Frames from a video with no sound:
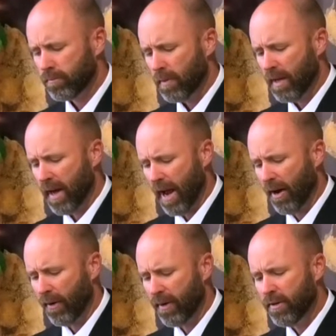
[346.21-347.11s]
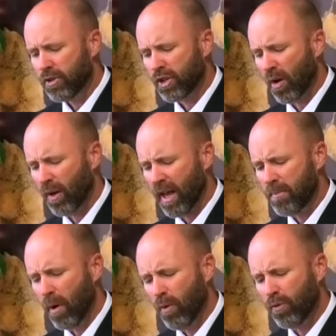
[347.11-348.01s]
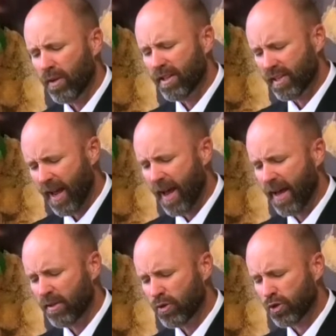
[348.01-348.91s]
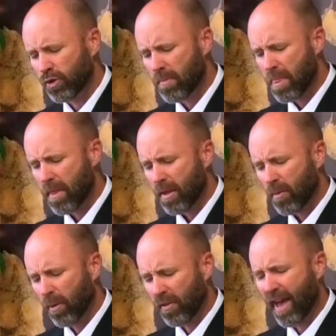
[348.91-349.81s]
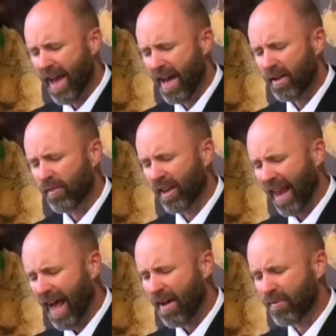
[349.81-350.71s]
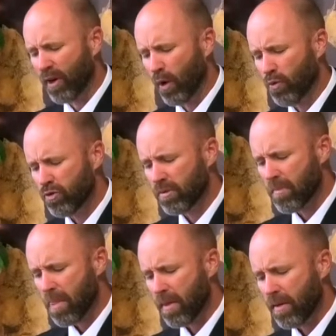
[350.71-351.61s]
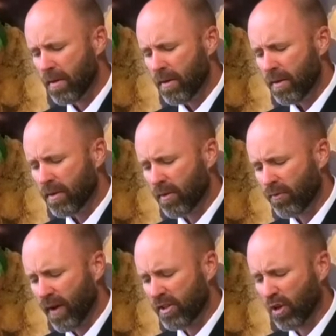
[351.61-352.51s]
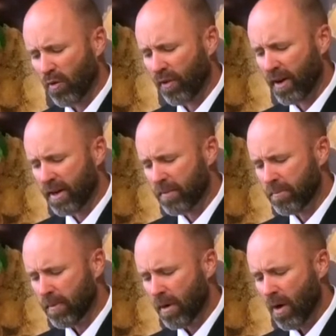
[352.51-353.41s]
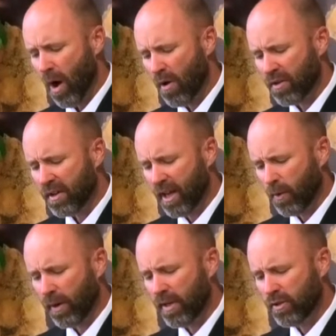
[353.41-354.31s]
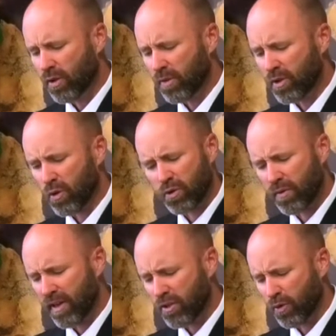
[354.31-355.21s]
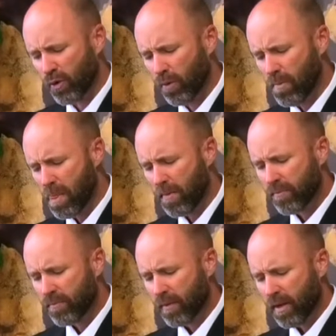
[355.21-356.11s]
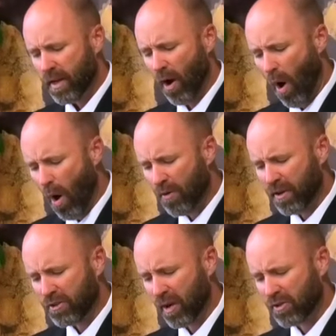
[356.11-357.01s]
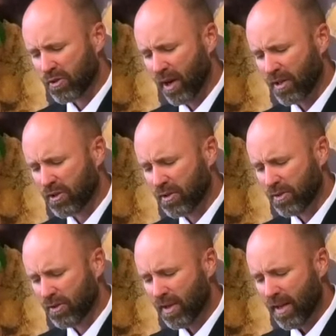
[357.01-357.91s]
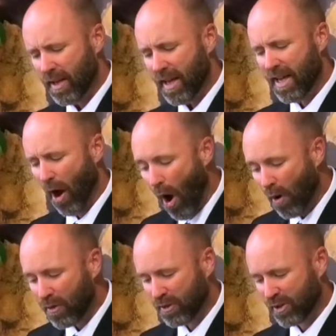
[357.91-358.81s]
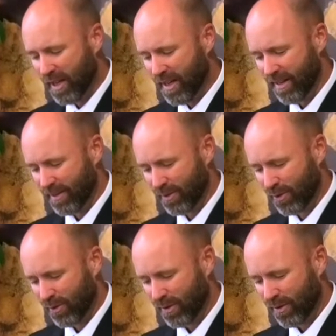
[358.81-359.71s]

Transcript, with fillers: and Aaron shall lay both his hands upon the head of the live goat and confess over him all the iniquities of the children of Israel and all their transgressions, in all their sins,